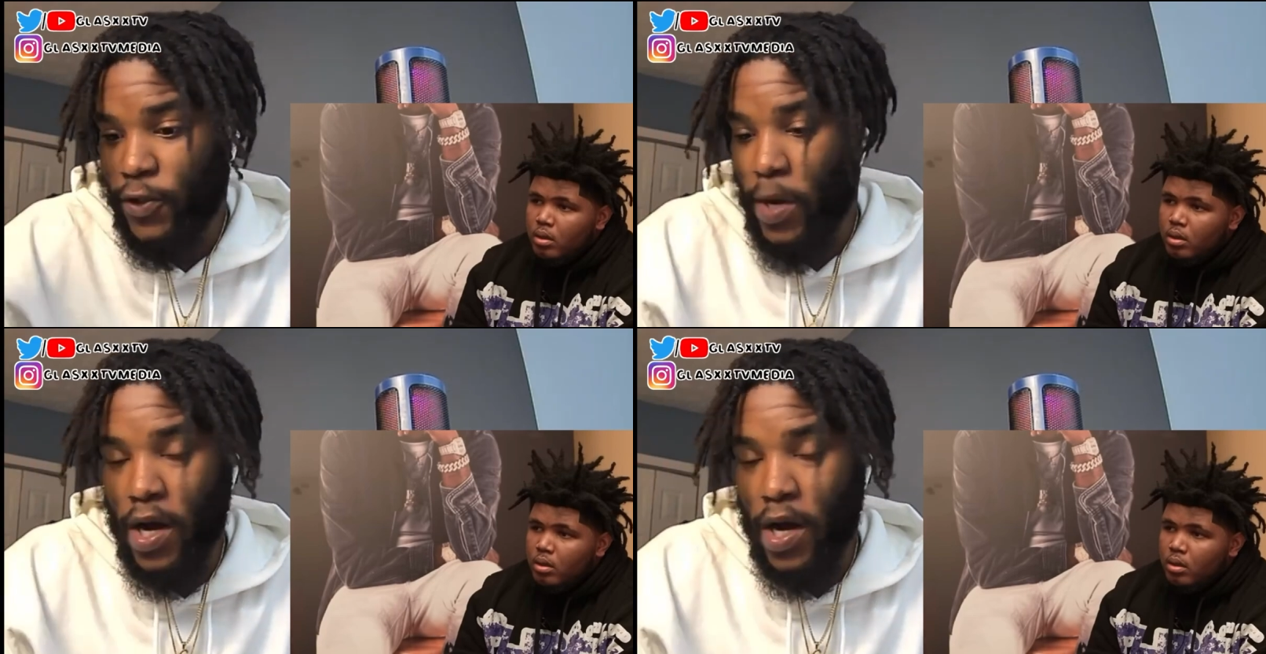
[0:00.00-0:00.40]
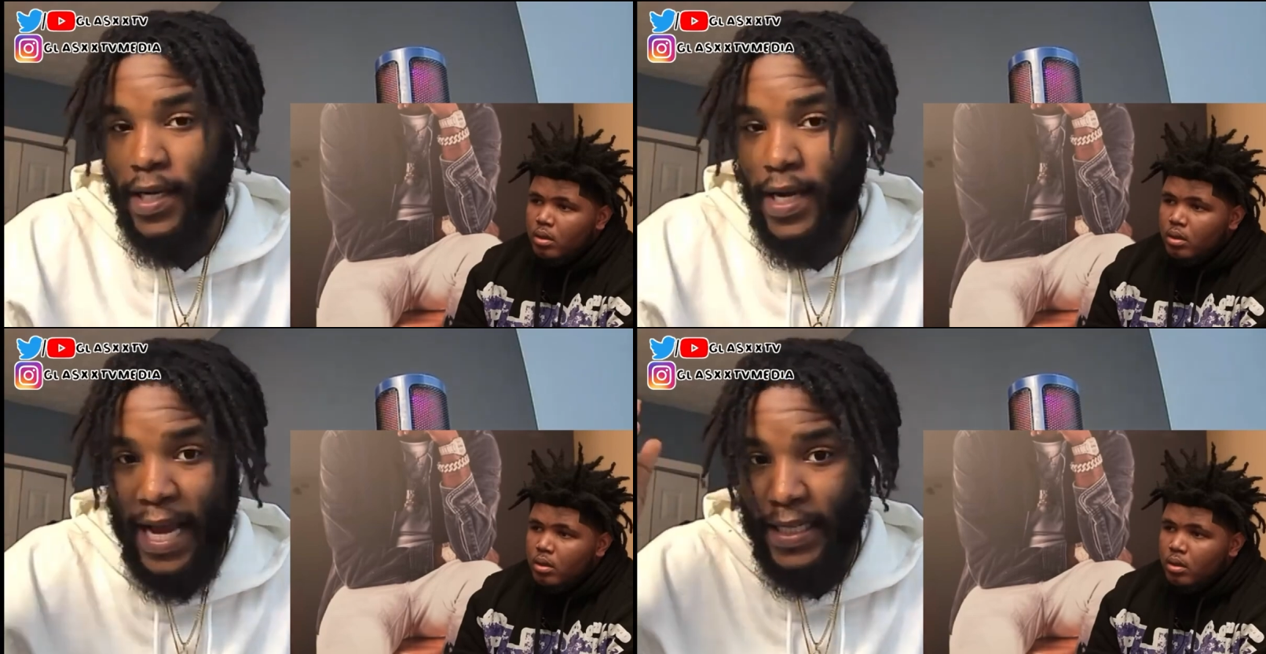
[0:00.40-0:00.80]
Speaker 1: I can
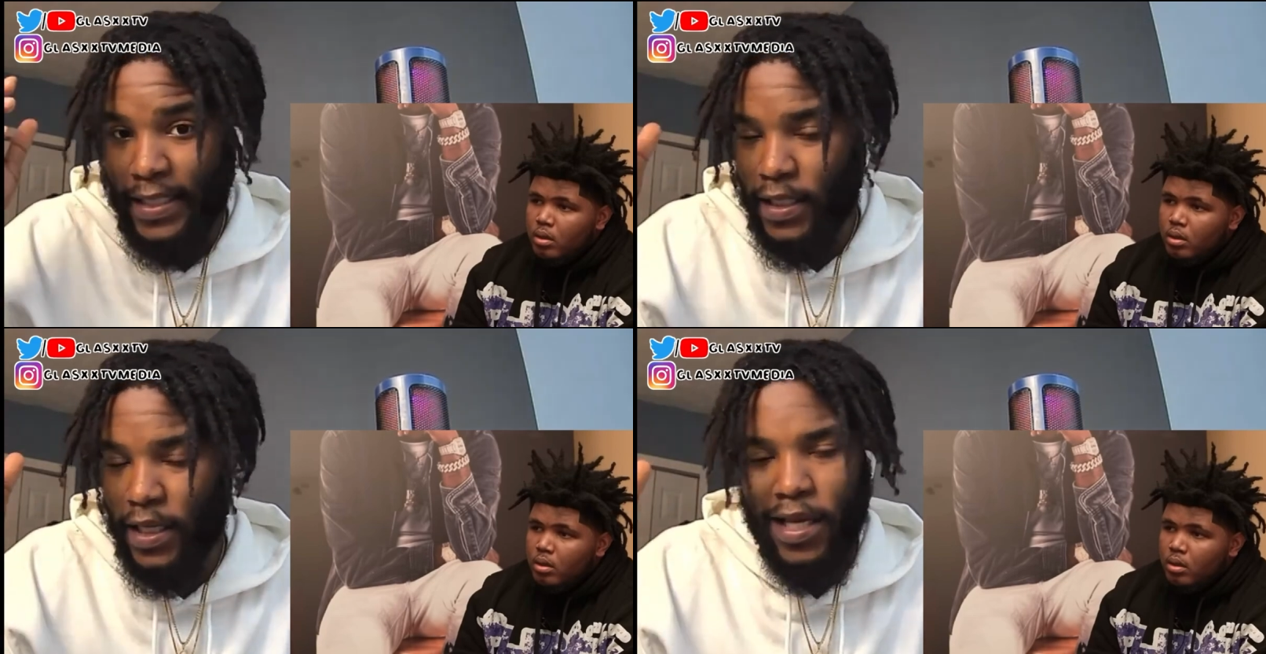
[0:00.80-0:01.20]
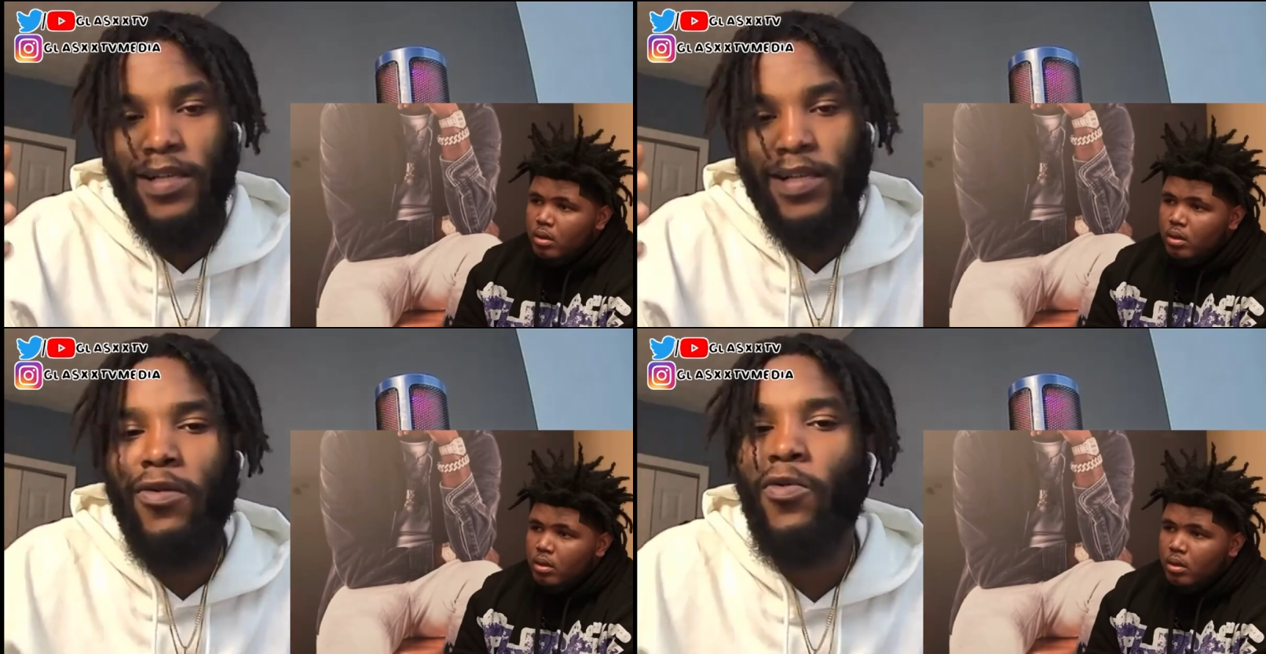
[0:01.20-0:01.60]
see he not
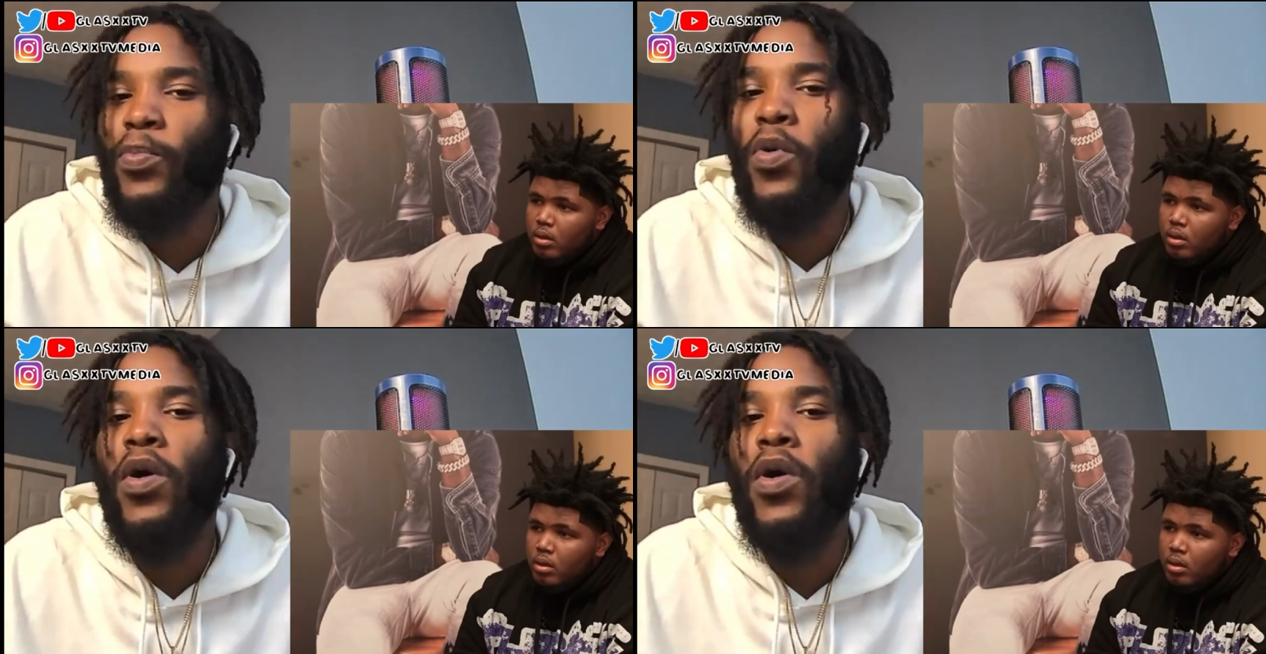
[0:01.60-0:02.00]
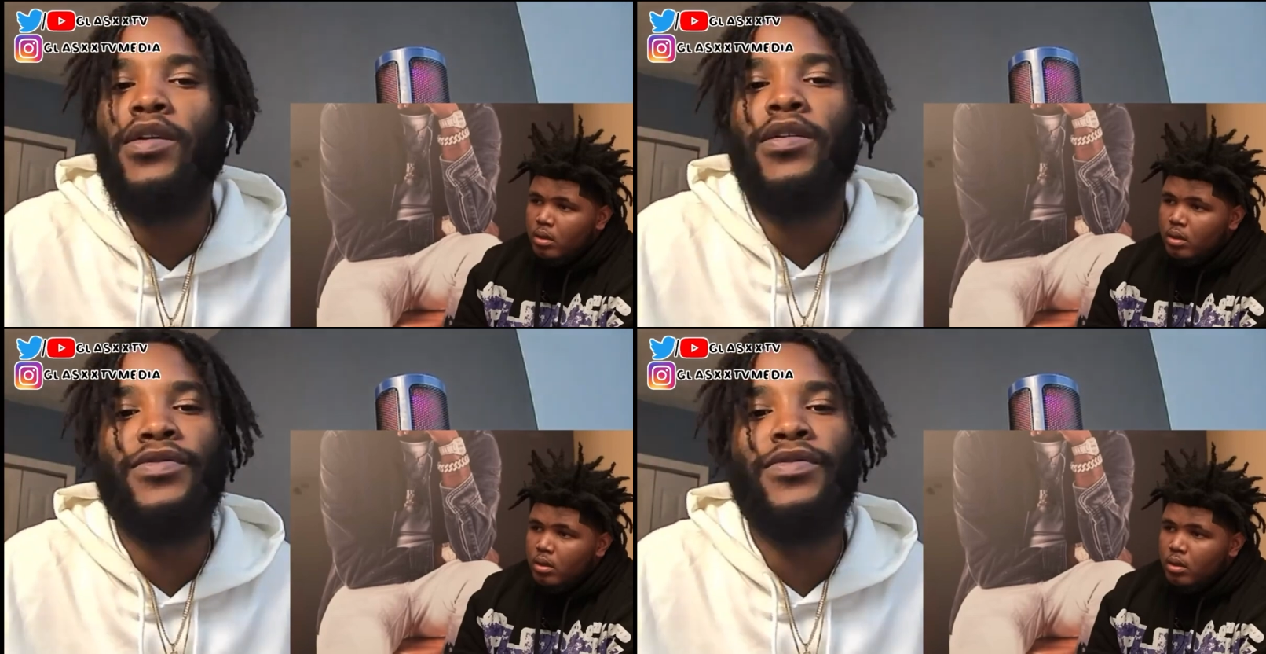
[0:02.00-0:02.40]
responding. I can
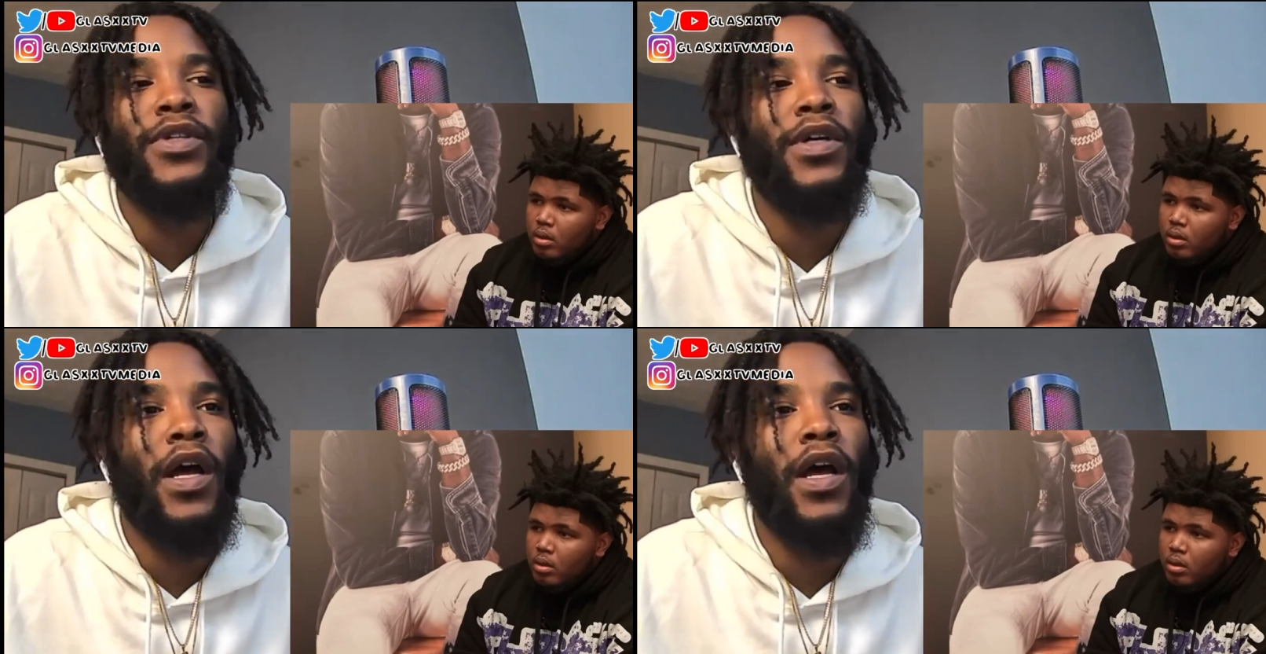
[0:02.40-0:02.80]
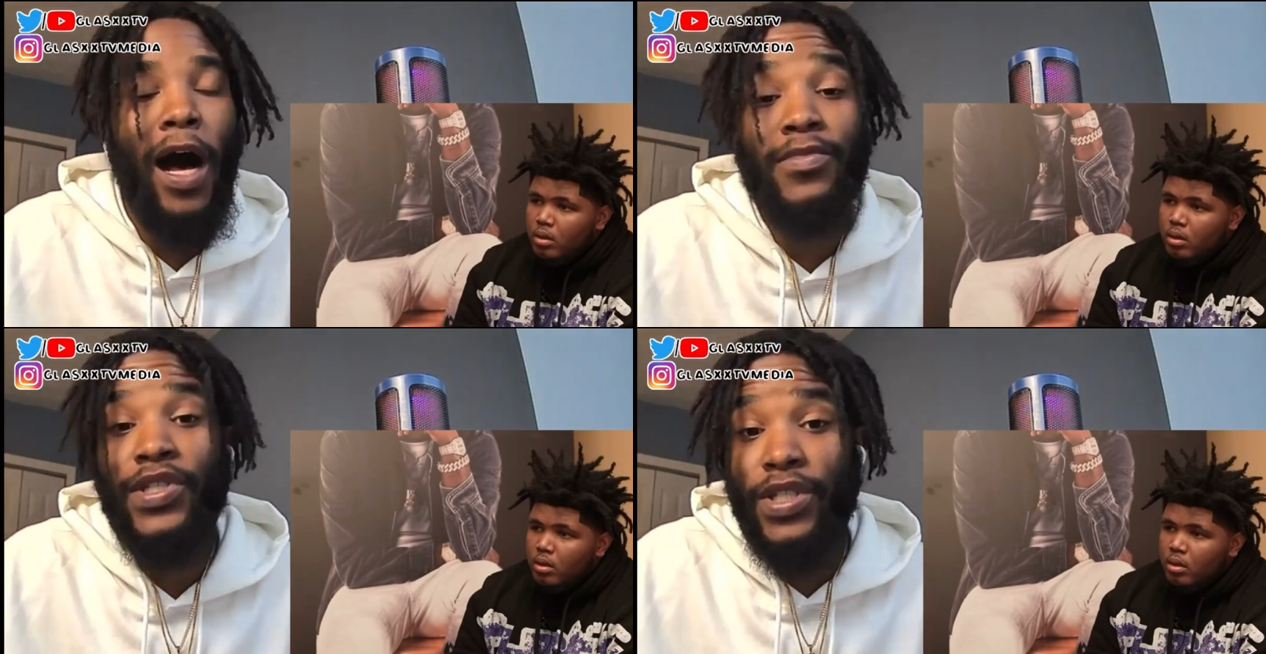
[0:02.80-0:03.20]
see it's no
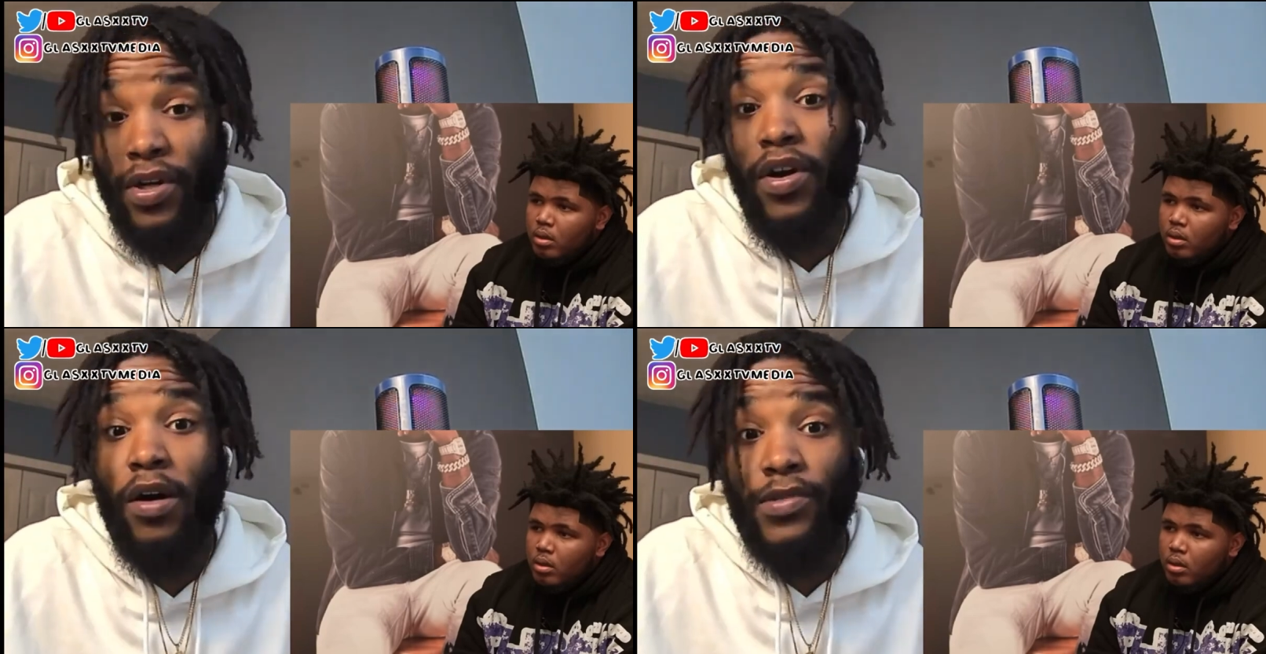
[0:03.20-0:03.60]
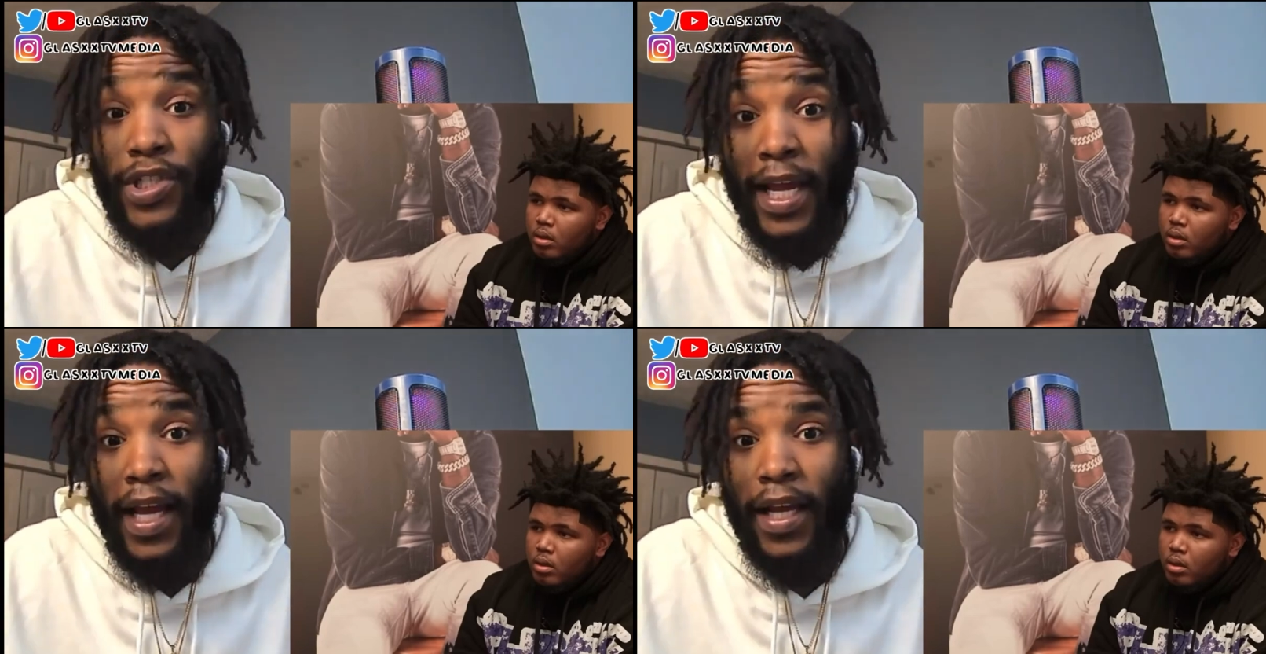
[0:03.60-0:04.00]
point of
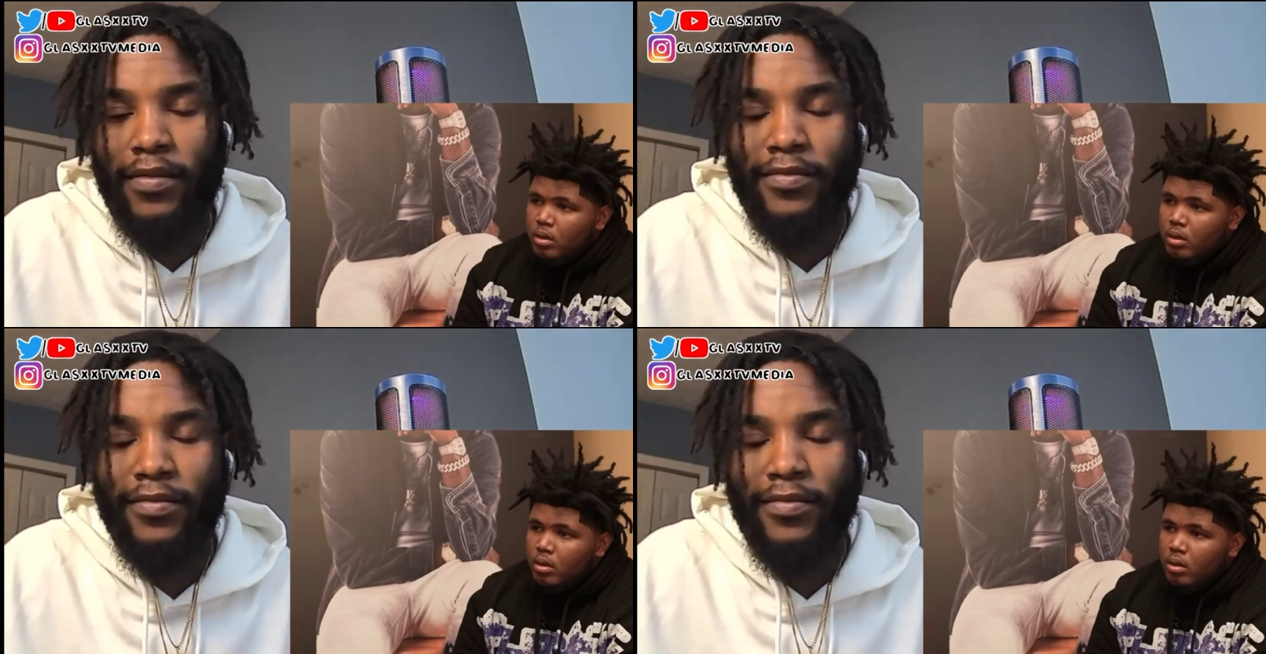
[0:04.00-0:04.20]
I'm